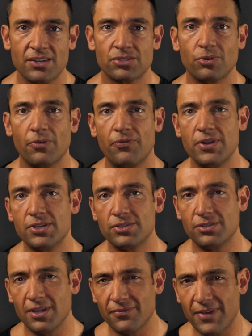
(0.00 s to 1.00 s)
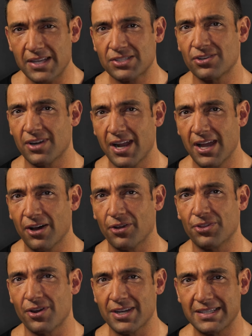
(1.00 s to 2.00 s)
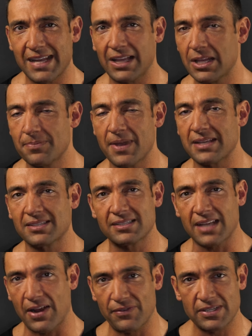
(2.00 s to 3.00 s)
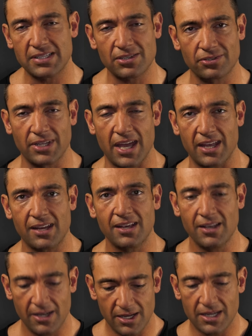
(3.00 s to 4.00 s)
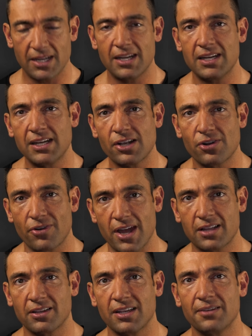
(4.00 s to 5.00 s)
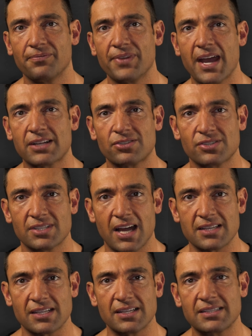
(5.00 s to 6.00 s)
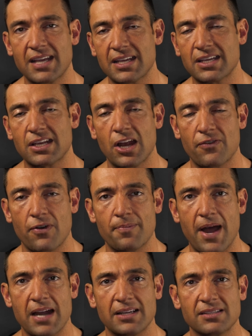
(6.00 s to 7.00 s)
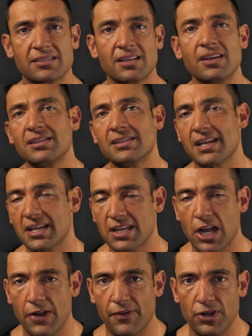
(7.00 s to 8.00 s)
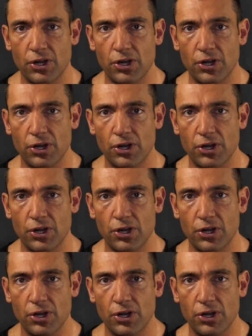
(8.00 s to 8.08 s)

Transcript: So if we invest in our health on a daily basis every single day, eating correctly, exercising, taking care of our bodies, taking care of our